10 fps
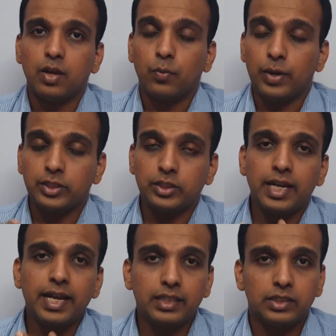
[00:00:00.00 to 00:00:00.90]
were
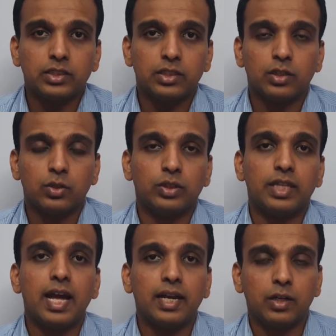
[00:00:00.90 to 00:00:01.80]
changed to
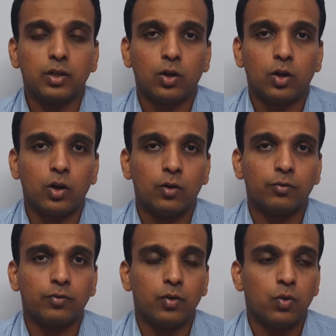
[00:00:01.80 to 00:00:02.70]
that of